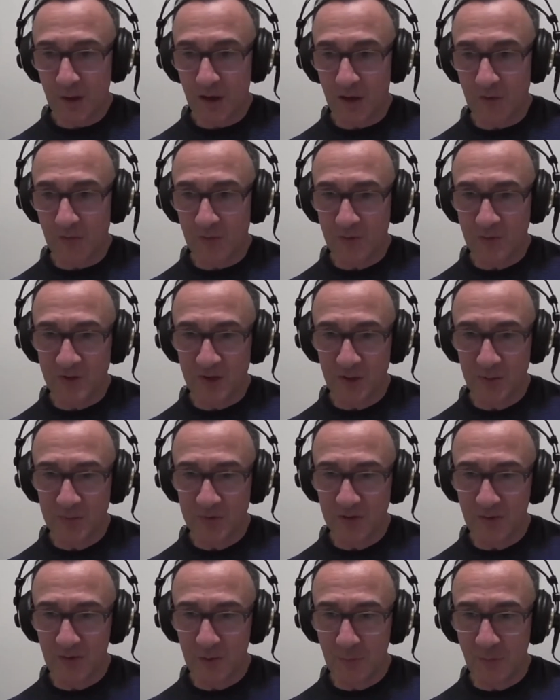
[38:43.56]
in terms
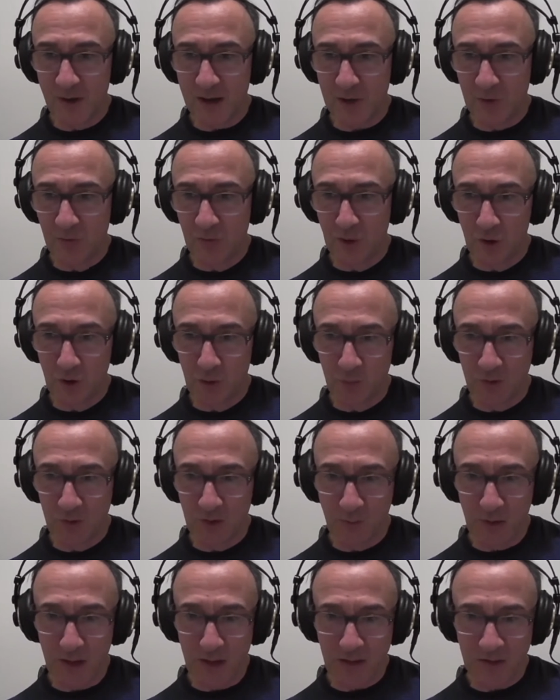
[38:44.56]
of the back room and the
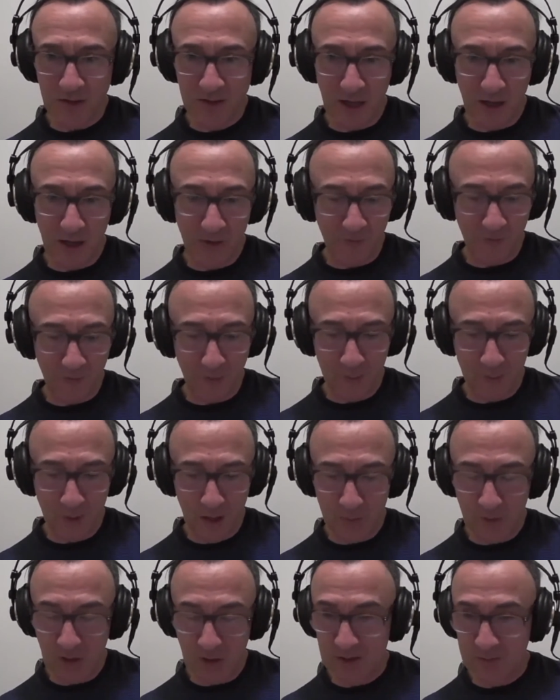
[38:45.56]
back staff and
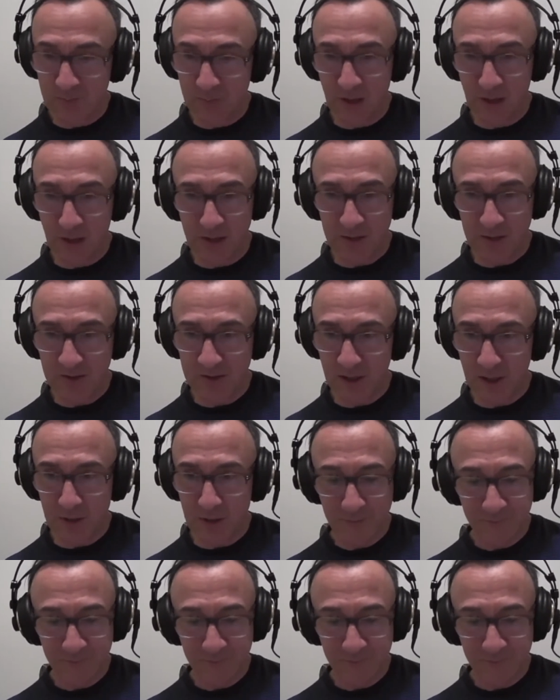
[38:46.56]
maybe his players. So